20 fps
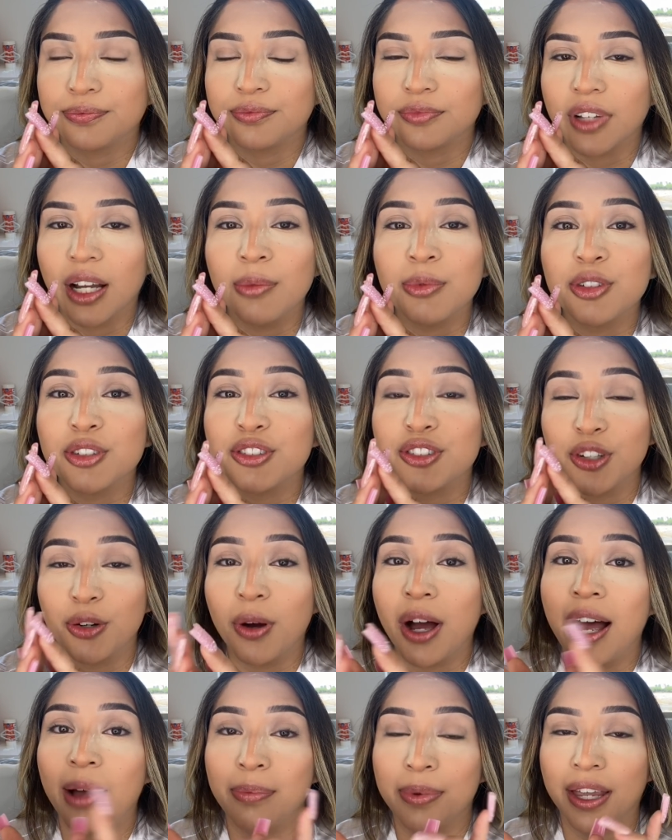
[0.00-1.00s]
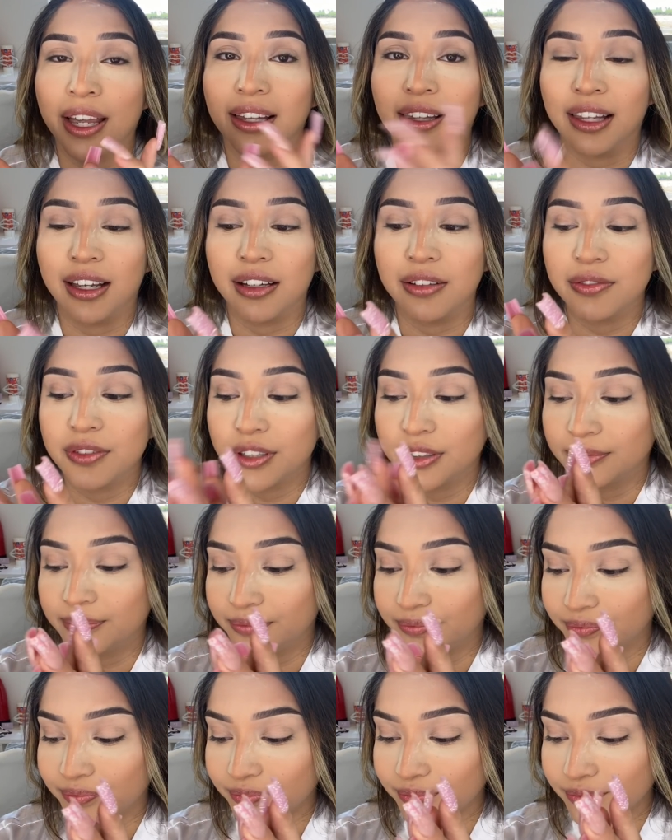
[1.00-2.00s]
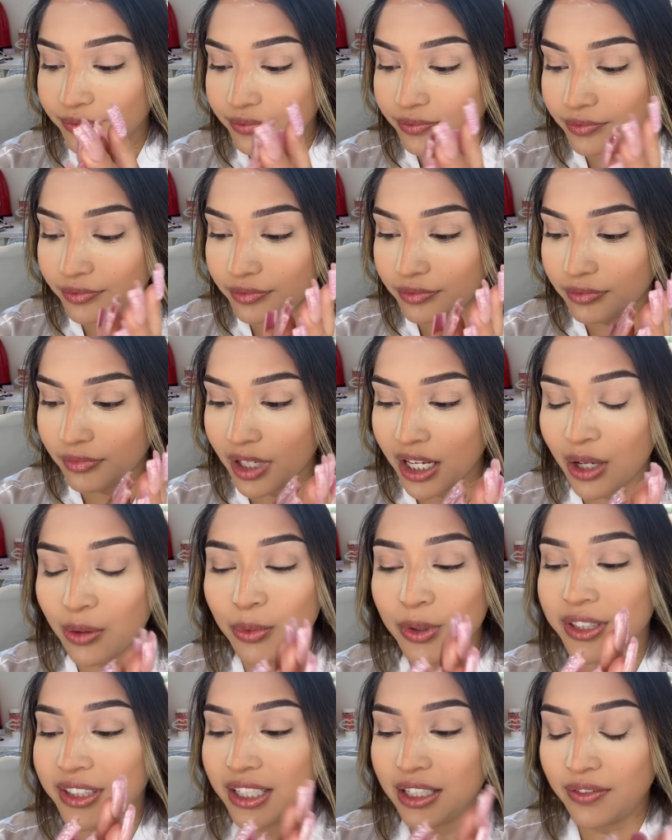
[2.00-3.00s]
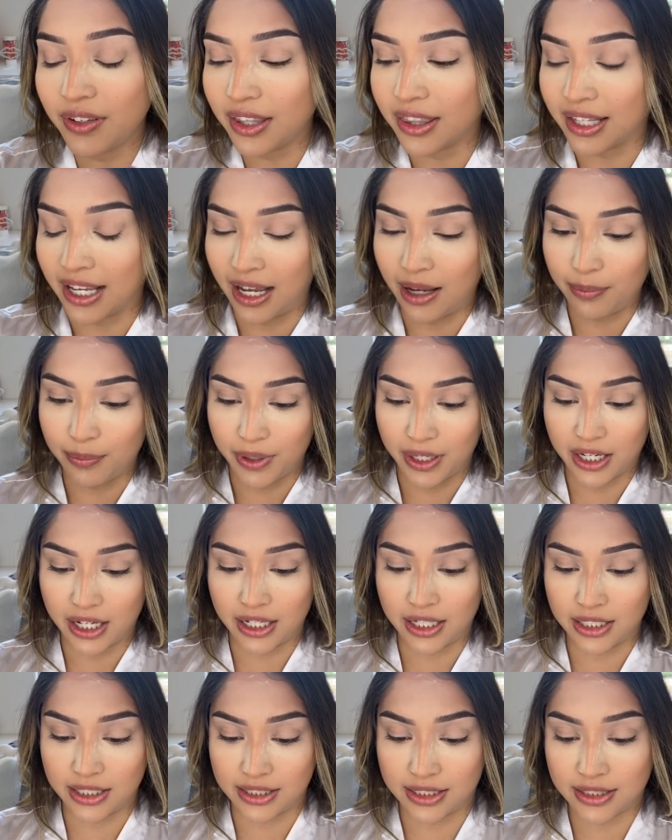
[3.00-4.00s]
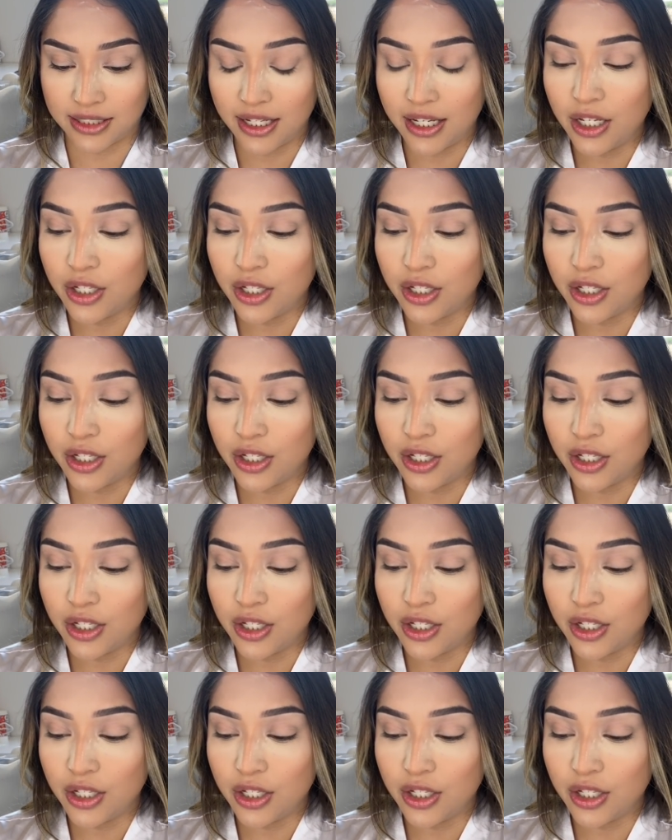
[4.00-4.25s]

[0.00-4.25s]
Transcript: I'm just so happy I left it wasn't even that because